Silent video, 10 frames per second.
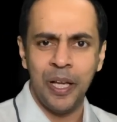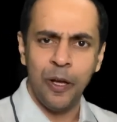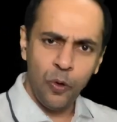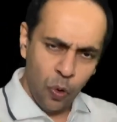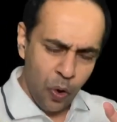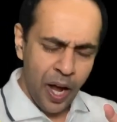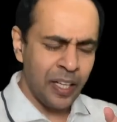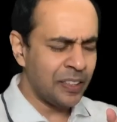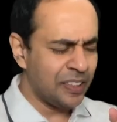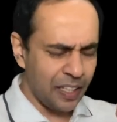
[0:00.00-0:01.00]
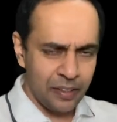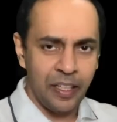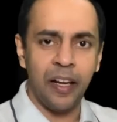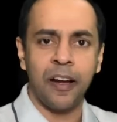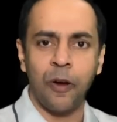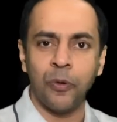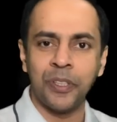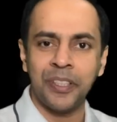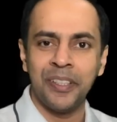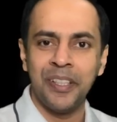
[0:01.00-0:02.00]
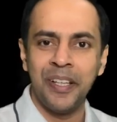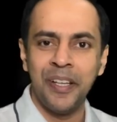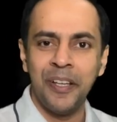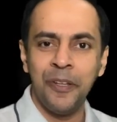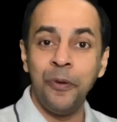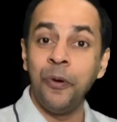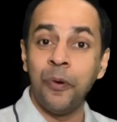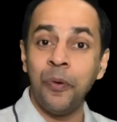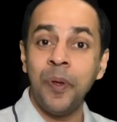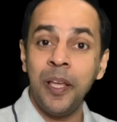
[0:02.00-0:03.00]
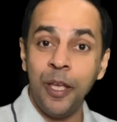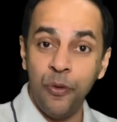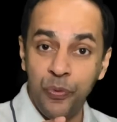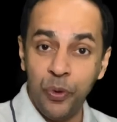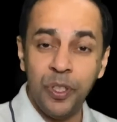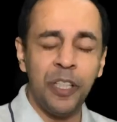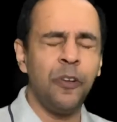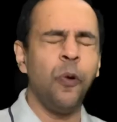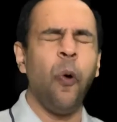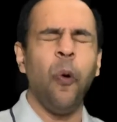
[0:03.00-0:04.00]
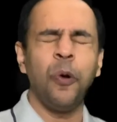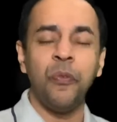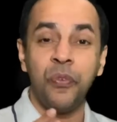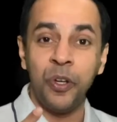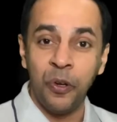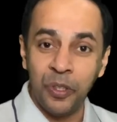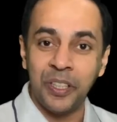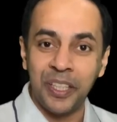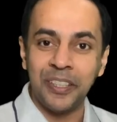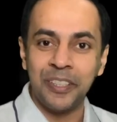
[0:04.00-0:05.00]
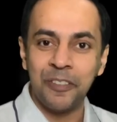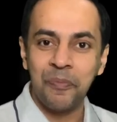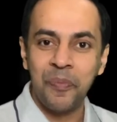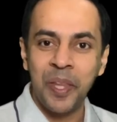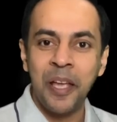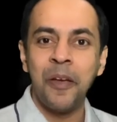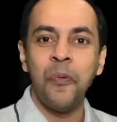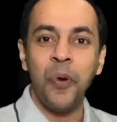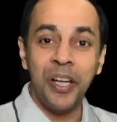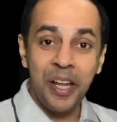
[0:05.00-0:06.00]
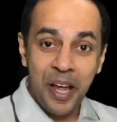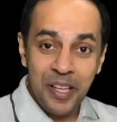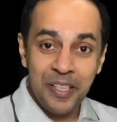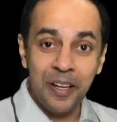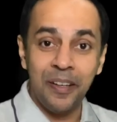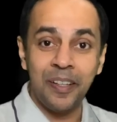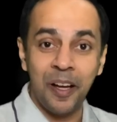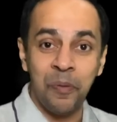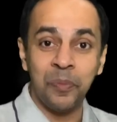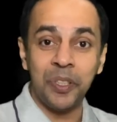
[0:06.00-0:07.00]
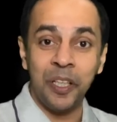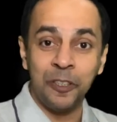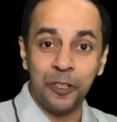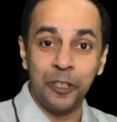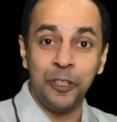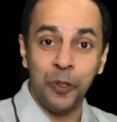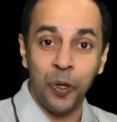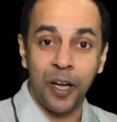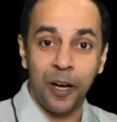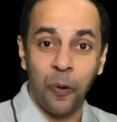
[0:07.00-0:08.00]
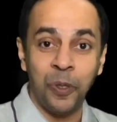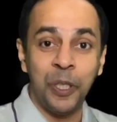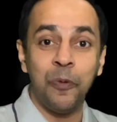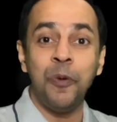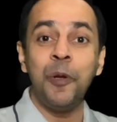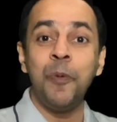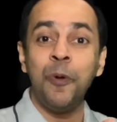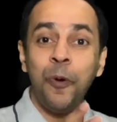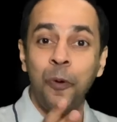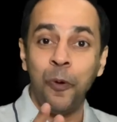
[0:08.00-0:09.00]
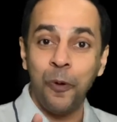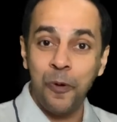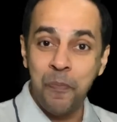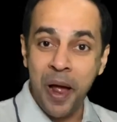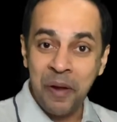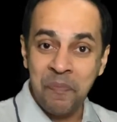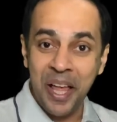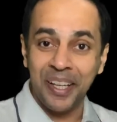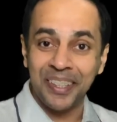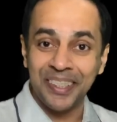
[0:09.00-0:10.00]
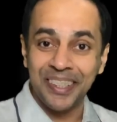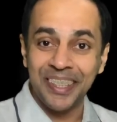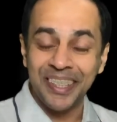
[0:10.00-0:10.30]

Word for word: go and check their account. You know, if you did load of goodness, when the angel comes and search your account, there will be load of bank balance.